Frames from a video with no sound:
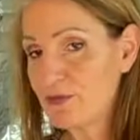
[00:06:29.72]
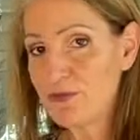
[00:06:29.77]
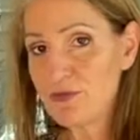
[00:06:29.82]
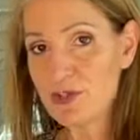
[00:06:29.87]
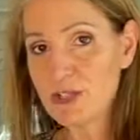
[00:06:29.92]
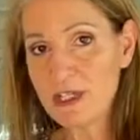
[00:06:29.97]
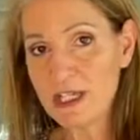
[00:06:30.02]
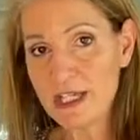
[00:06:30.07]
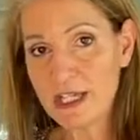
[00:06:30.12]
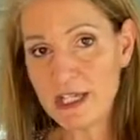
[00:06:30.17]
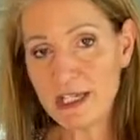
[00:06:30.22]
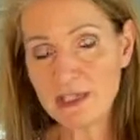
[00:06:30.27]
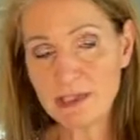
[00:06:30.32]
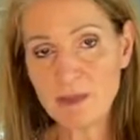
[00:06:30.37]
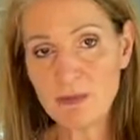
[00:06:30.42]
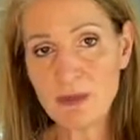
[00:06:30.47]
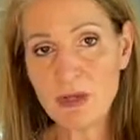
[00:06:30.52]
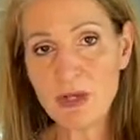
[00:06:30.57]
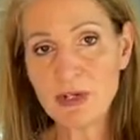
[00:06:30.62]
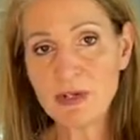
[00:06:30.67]
fuller at
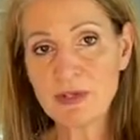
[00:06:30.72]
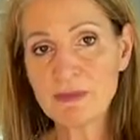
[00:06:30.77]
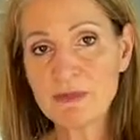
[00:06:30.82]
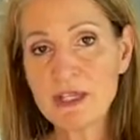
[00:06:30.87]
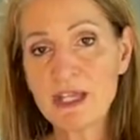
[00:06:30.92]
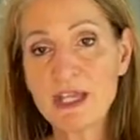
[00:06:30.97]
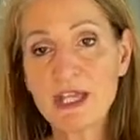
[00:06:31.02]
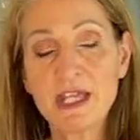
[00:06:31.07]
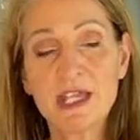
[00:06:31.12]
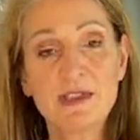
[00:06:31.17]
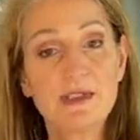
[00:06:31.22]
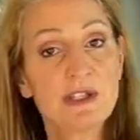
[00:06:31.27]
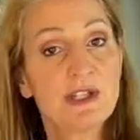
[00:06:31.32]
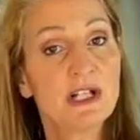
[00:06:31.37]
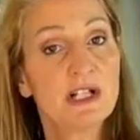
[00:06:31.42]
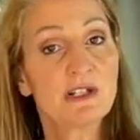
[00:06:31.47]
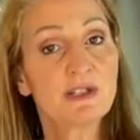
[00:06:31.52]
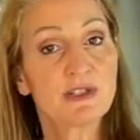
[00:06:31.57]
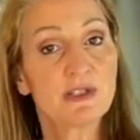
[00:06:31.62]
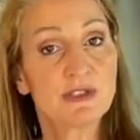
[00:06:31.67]
the bottom,
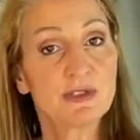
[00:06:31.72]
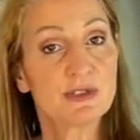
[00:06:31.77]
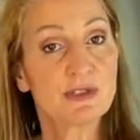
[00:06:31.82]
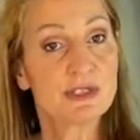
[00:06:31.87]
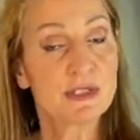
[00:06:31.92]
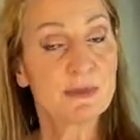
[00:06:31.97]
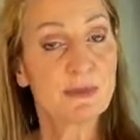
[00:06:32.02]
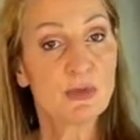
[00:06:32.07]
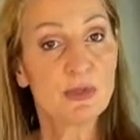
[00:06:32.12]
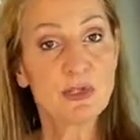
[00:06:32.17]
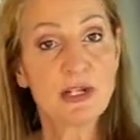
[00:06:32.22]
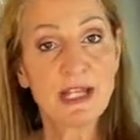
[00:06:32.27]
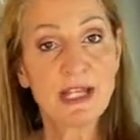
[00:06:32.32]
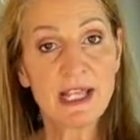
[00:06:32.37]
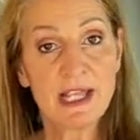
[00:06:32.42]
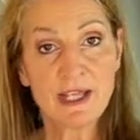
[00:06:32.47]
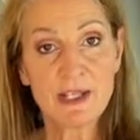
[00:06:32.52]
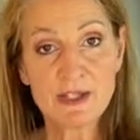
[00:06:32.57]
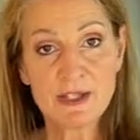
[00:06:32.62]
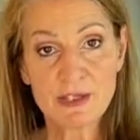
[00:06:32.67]
then I'll do some more
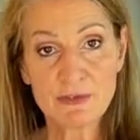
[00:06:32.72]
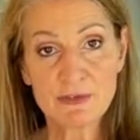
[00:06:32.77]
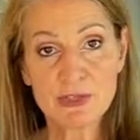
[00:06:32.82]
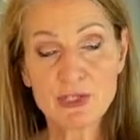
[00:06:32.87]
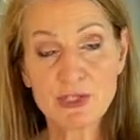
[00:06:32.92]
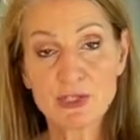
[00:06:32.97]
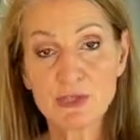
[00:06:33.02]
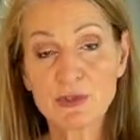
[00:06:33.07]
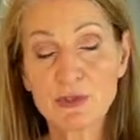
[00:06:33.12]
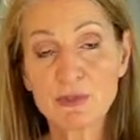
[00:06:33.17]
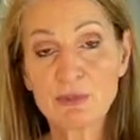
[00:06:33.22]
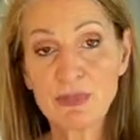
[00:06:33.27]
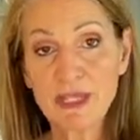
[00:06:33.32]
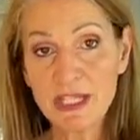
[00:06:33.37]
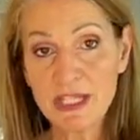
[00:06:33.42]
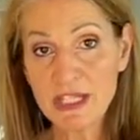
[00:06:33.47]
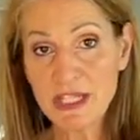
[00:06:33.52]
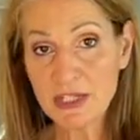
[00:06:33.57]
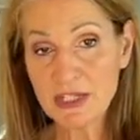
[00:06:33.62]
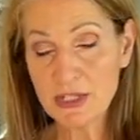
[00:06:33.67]
layers of tulle
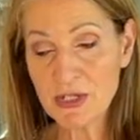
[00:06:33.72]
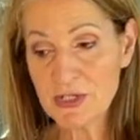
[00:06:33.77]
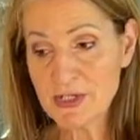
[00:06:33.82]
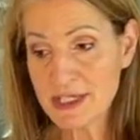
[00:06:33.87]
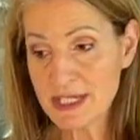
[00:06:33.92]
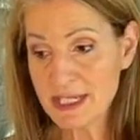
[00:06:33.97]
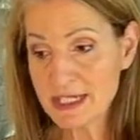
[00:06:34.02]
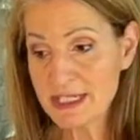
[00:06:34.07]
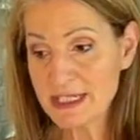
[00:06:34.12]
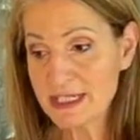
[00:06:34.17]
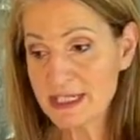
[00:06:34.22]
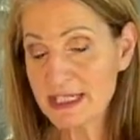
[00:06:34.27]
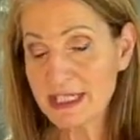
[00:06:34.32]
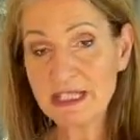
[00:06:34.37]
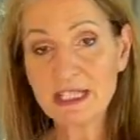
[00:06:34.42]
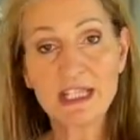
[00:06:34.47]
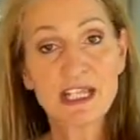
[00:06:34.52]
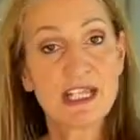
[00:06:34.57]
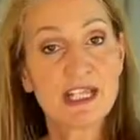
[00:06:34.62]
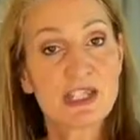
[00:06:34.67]
petticoat
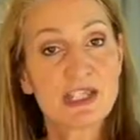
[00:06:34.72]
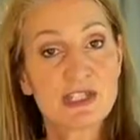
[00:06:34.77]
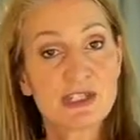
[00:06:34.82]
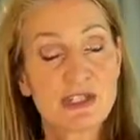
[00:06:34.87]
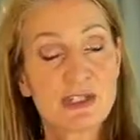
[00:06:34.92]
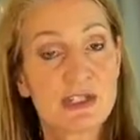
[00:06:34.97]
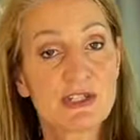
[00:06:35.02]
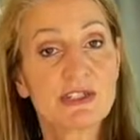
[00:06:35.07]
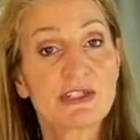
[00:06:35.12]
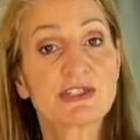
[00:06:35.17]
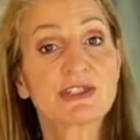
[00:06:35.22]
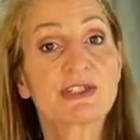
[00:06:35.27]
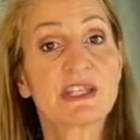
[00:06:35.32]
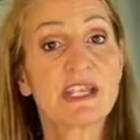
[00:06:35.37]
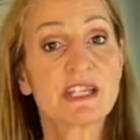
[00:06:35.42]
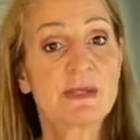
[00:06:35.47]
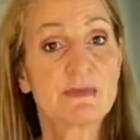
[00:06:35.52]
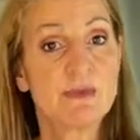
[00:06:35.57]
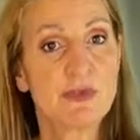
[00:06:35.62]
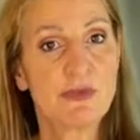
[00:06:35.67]
underneath, so that she
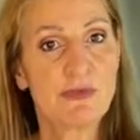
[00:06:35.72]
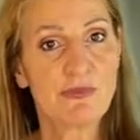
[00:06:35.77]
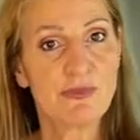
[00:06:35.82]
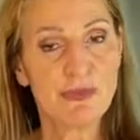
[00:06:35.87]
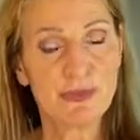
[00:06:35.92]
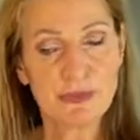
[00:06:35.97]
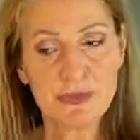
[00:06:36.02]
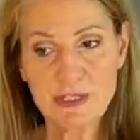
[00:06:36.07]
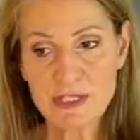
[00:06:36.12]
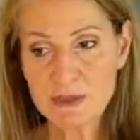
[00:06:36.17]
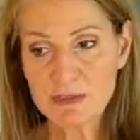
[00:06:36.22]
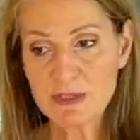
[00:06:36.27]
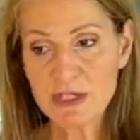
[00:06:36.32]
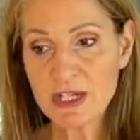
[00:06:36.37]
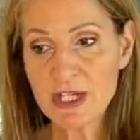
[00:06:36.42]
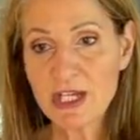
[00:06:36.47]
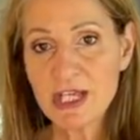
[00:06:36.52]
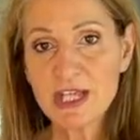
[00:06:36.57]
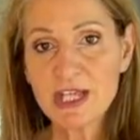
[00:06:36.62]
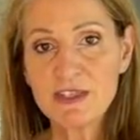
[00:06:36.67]
has more fullness.
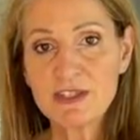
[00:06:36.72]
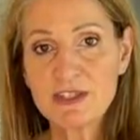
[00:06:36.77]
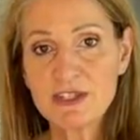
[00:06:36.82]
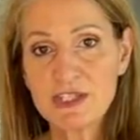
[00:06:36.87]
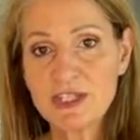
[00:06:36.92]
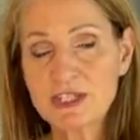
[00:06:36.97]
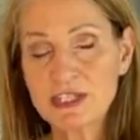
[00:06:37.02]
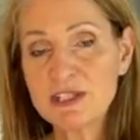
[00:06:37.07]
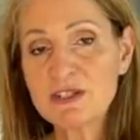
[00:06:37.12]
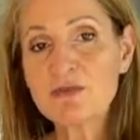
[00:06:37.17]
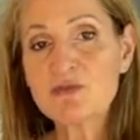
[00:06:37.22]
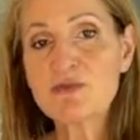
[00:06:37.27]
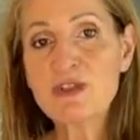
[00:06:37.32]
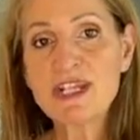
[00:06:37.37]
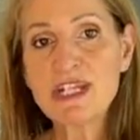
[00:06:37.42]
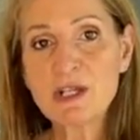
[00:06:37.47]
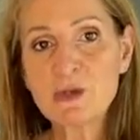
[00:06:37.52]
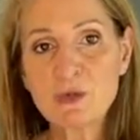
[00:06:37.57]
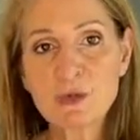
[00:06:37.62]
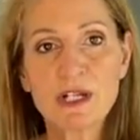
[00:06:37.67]
But she didn't
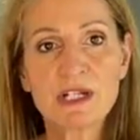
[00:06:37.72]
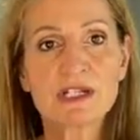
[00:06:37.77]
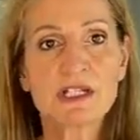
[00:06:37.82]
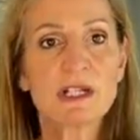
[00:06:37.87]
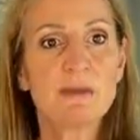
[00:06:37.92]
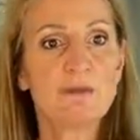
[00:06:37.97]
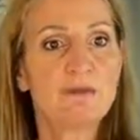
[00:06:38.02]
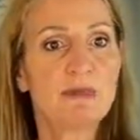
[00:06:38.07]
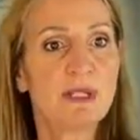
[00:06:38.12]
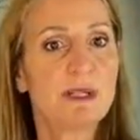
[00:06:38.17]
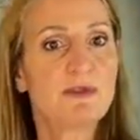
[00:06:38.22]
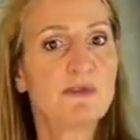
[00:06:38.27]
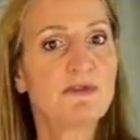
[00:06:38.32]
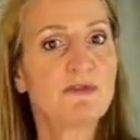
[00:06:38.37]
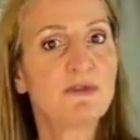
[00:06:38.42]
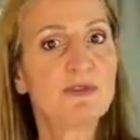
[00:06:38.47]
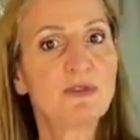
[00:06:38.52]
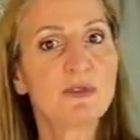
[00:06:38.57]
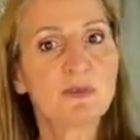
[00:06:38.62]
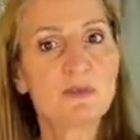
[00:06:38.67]
really want a big
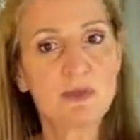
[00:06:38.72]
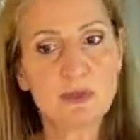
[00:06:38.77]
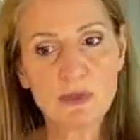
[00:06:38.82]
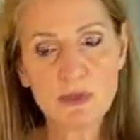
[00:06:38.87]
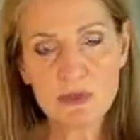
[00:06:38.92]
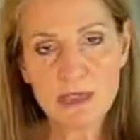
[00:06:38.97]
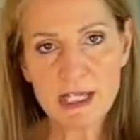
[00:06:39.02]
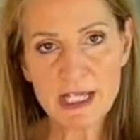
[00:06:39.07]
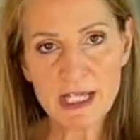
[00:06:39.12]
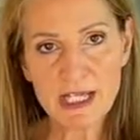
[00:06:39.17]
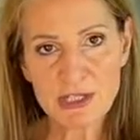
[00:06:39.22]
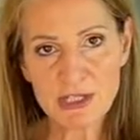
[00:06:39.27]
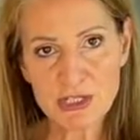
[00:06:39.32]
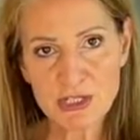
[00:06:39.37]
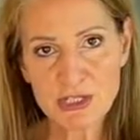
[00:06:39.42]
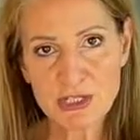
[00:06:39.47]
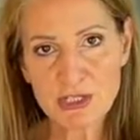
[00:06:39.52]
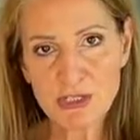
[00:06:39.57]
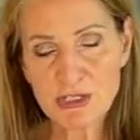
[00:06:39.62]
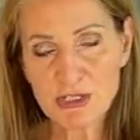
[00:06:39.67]
full ball gown
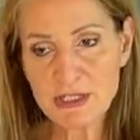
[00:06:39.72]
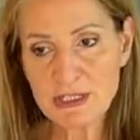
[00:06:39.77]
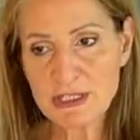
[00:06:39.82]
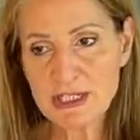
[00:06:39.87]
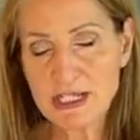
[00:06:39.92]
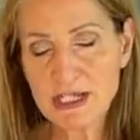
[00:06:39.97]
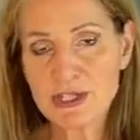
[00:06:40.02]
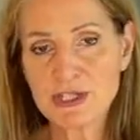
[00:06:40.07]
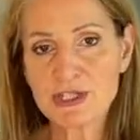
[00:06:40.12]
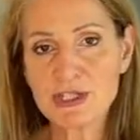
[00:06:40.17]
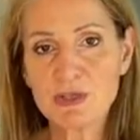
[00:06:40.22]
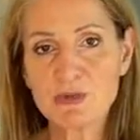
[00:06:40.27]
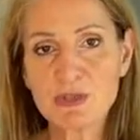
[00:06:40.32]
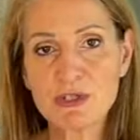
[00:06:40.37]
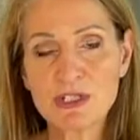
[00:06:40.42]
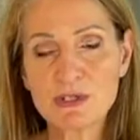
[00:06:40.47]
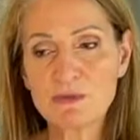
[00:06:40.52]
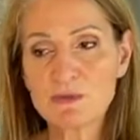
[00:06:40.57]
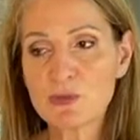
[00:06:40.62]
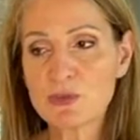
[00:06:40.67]
skirt line. She
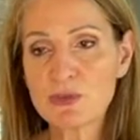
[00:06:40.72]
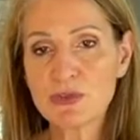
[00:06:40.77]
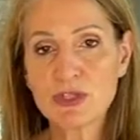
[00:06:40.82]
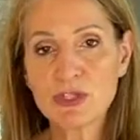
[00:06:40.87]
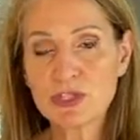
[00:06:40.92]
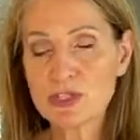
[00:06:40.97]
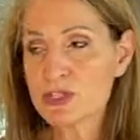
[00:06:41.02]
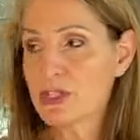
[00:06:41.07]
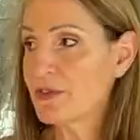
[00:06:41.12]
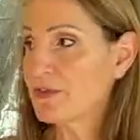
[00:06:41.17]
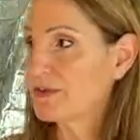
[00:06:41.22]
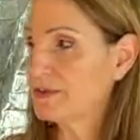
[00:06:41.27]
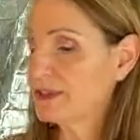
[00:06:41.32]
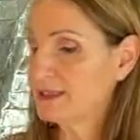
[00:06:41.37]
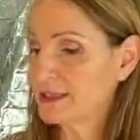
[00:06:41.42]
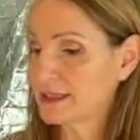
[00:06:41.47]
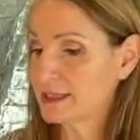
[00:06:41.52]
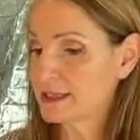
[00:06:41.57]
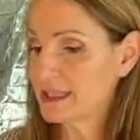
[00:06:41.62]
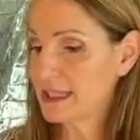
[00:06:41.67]
wanted more the
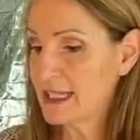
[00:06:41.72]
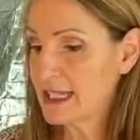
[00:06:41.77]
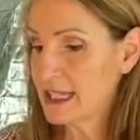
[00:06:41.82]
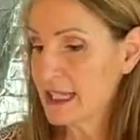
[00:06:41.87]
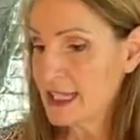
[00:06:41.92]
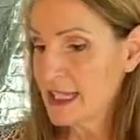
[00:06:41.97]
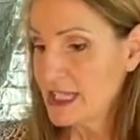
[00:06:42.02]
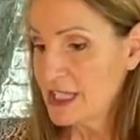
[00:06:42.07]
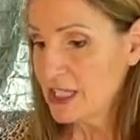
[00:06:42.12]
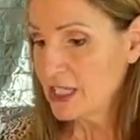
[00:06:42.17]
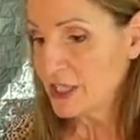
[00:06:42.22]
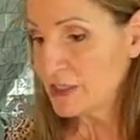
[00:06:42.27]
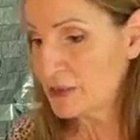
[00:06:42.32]
softness. You'd